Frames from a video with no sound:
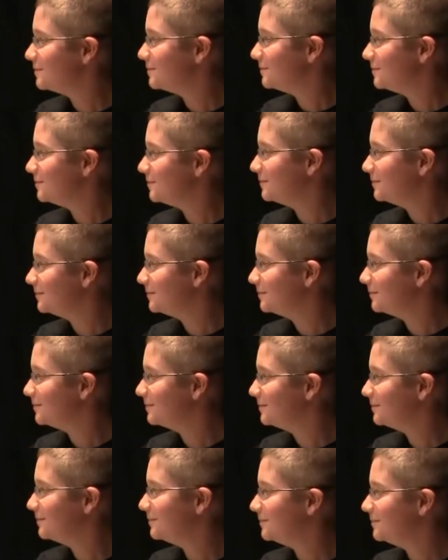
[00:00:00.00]

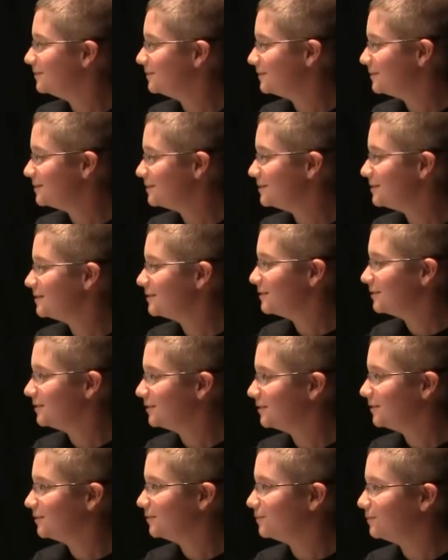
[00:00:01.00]

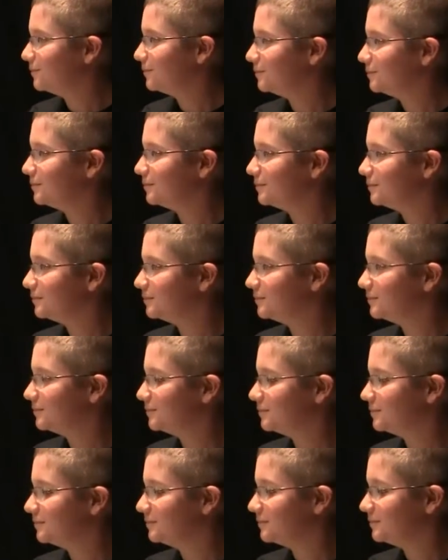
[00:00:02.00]

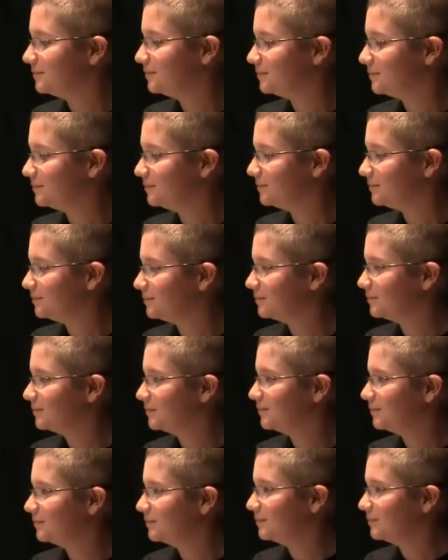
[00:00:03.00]
(not speaking)